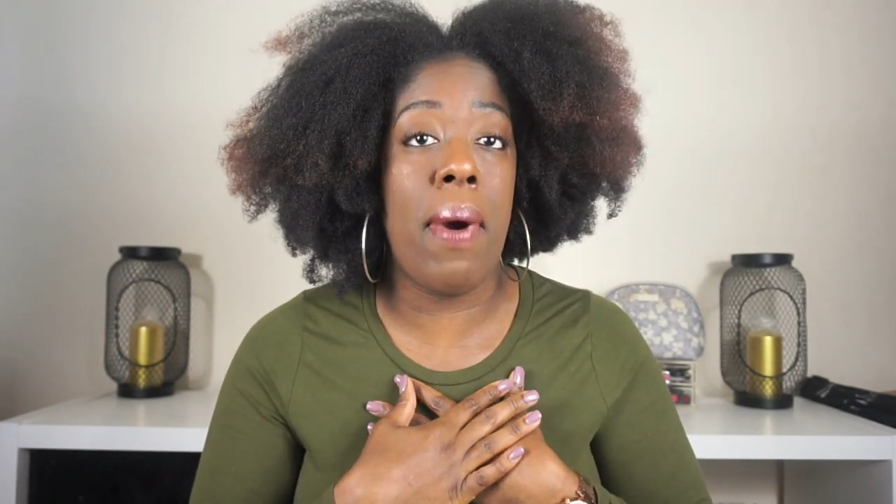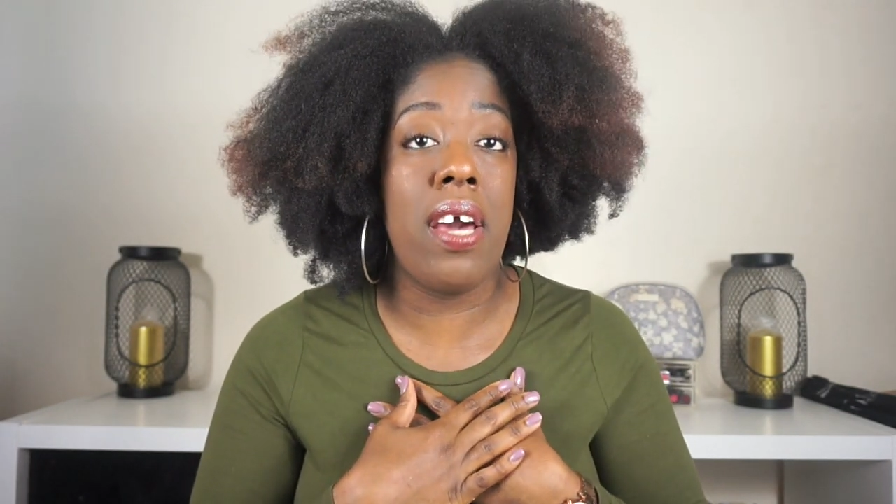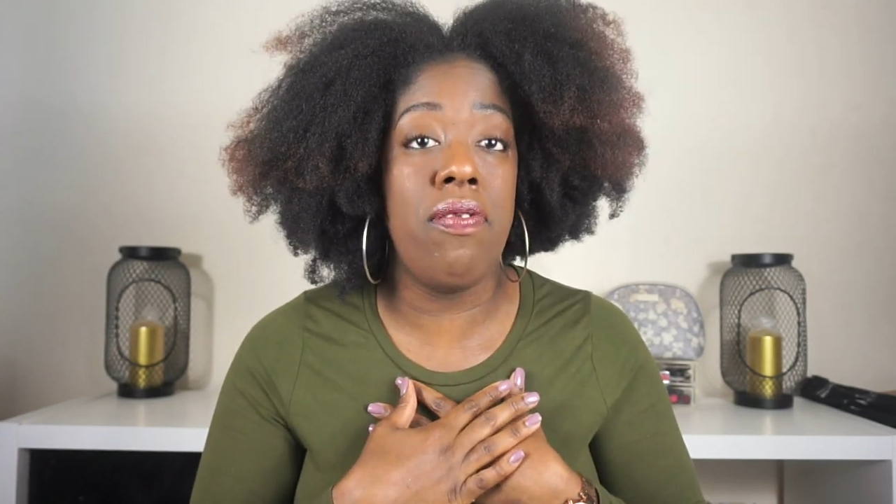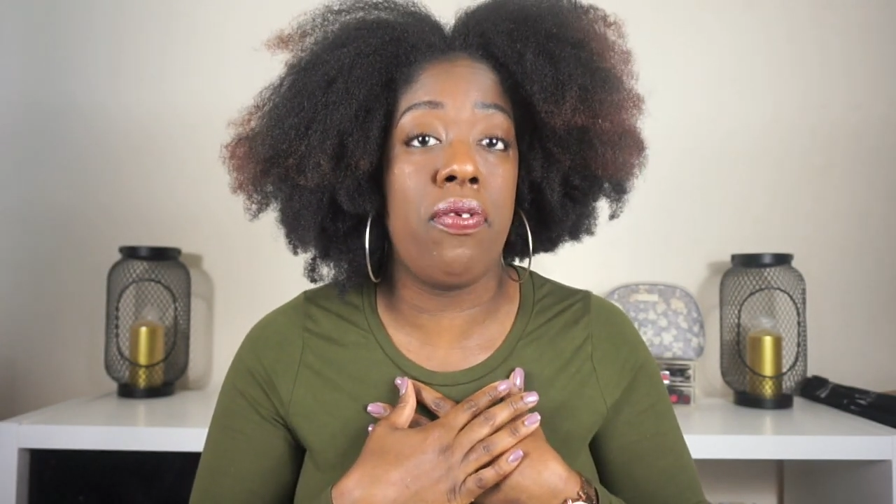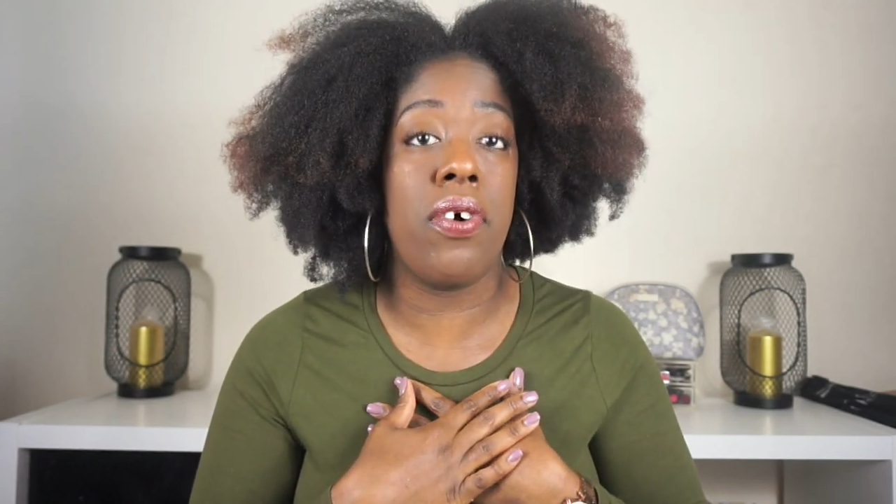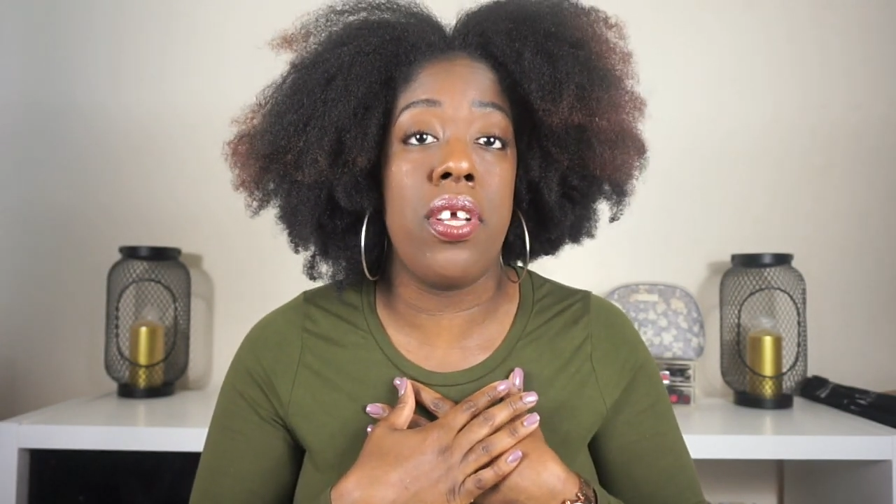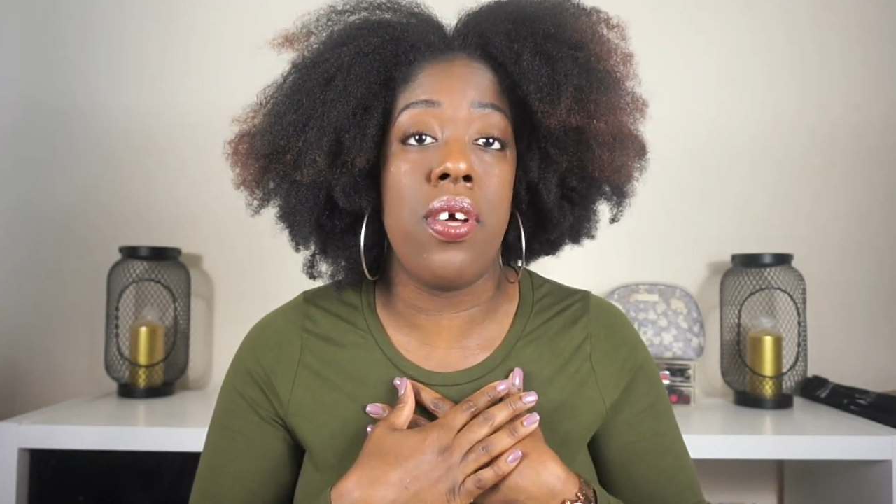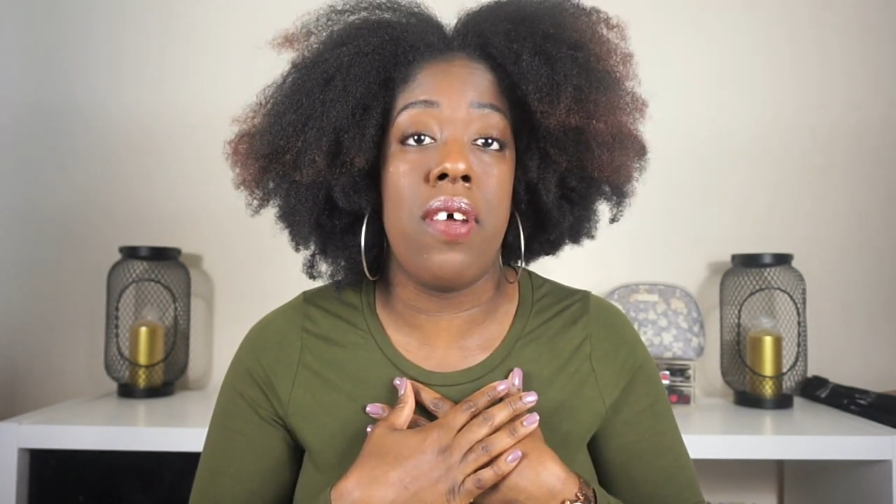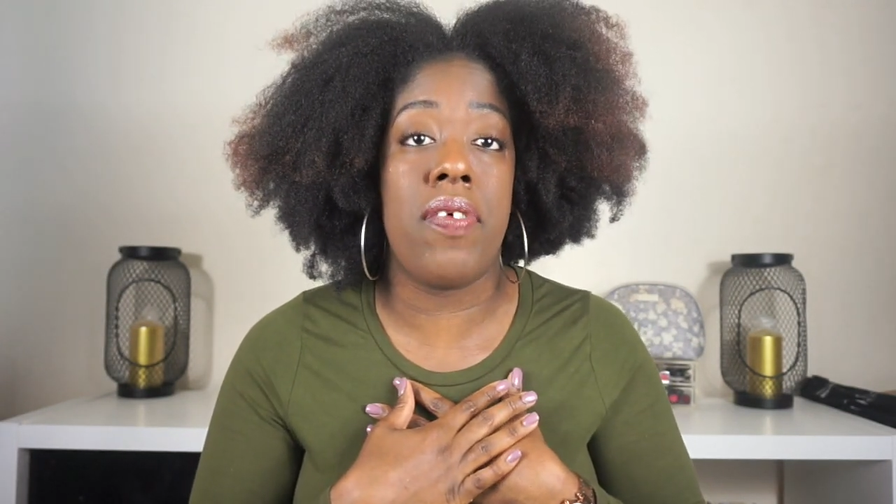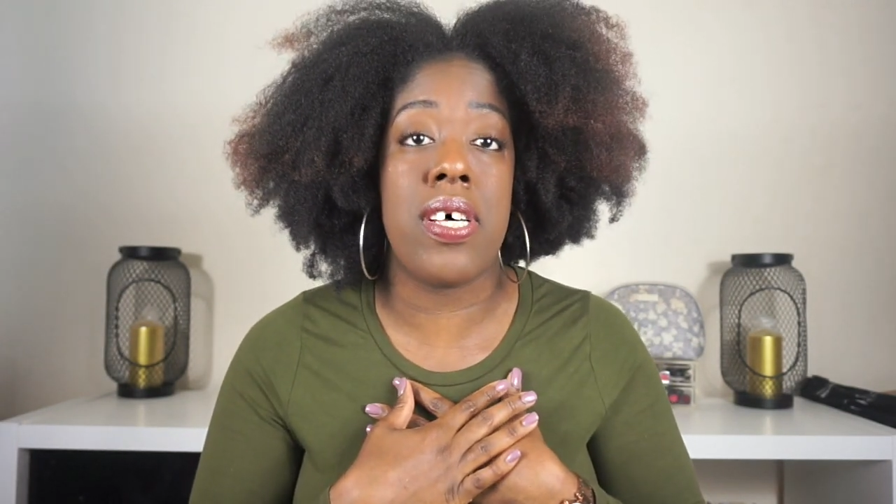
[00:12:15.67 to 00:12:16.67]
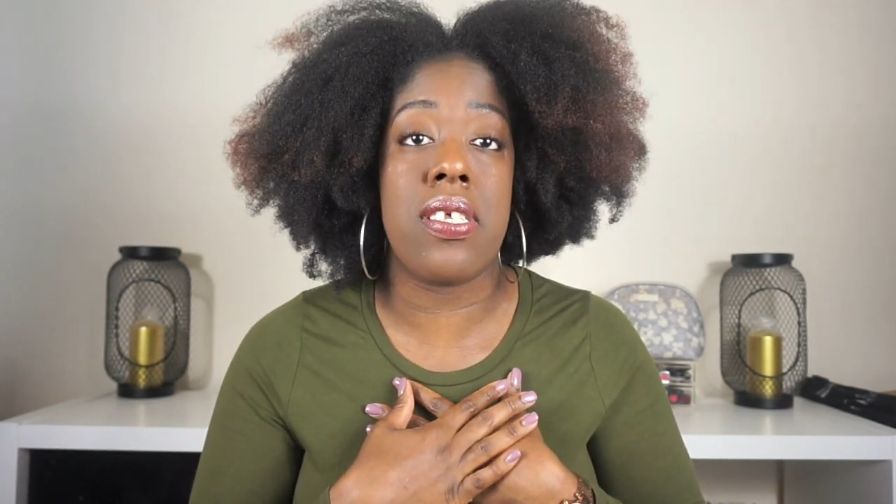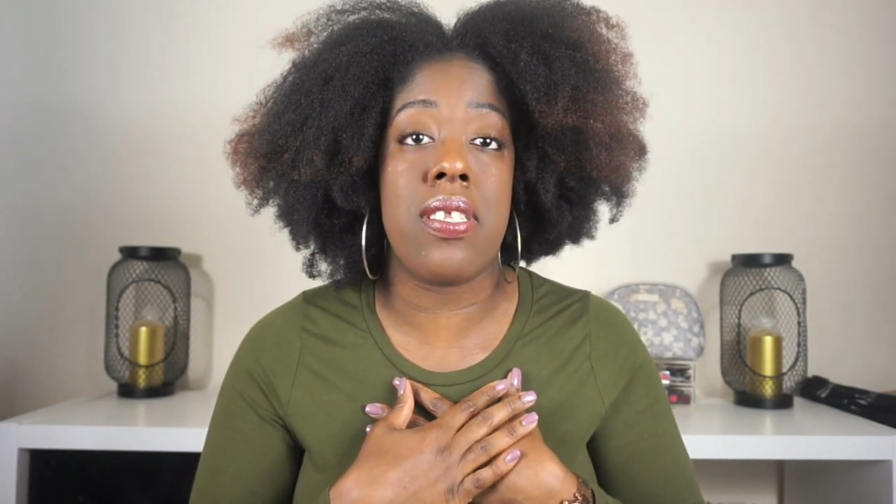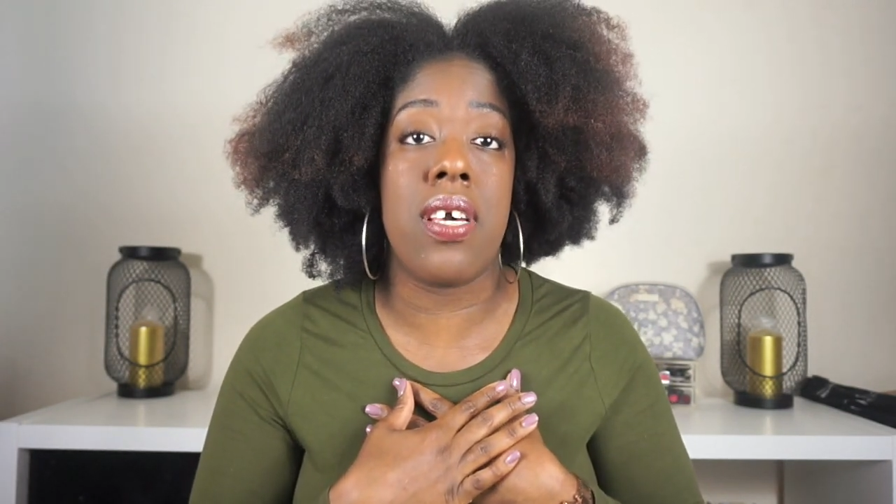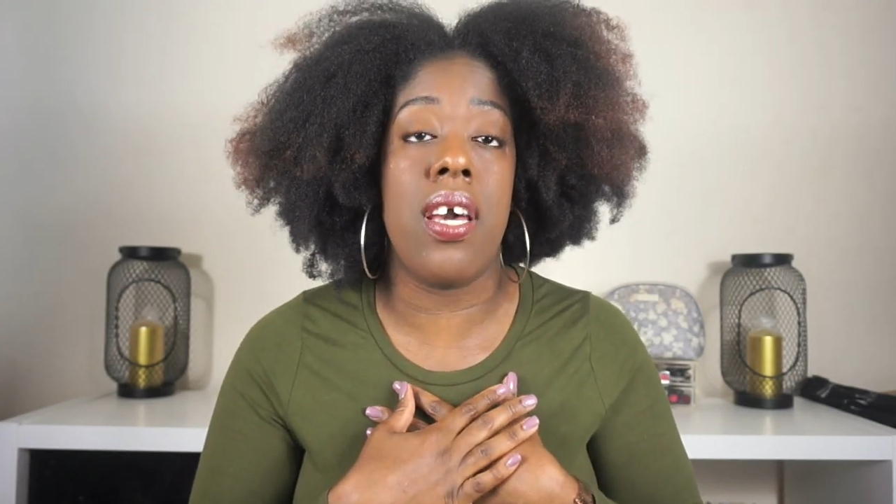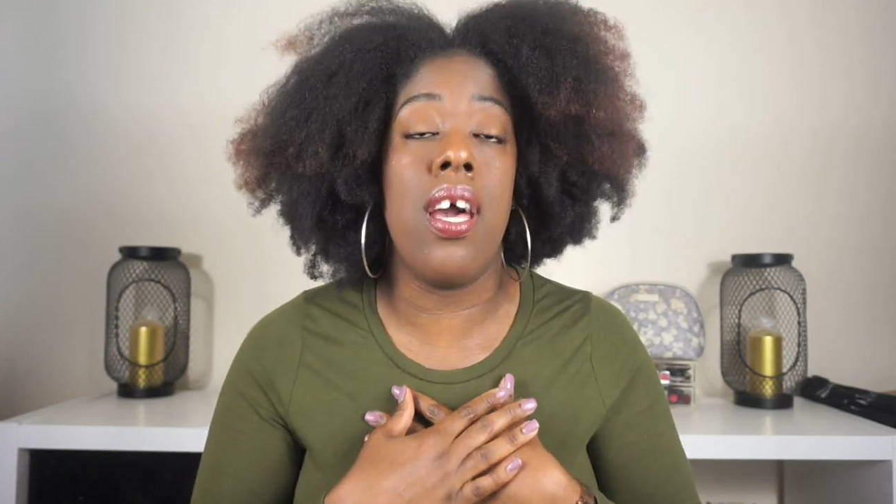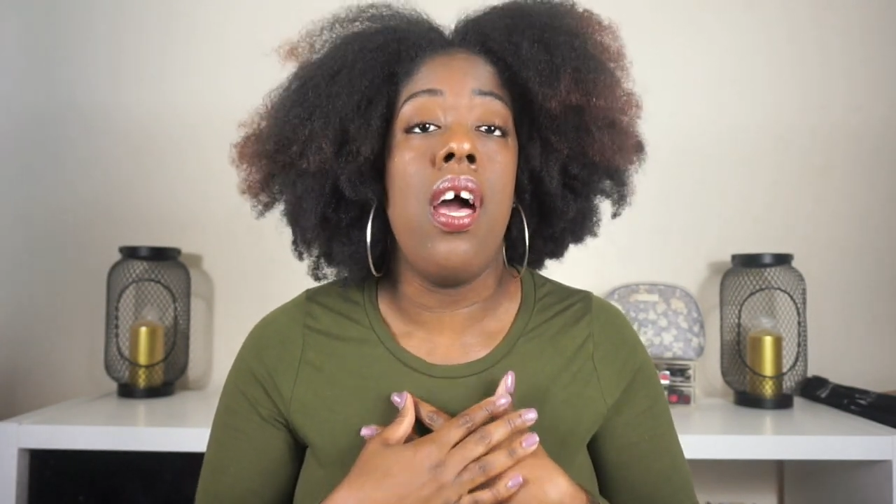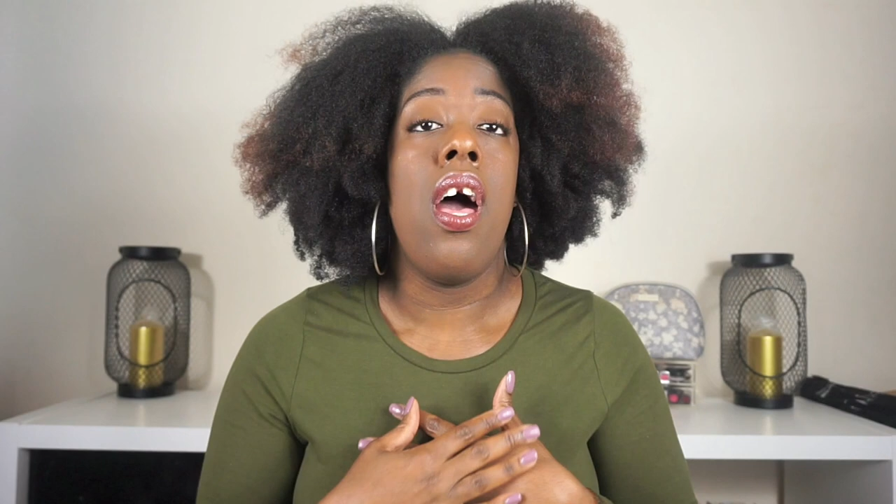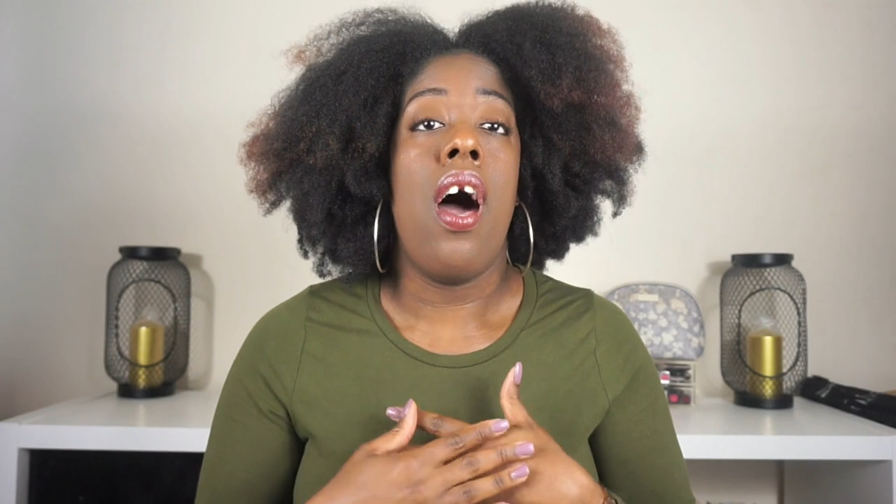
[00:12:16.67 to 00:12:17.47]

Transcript: paid for in the university.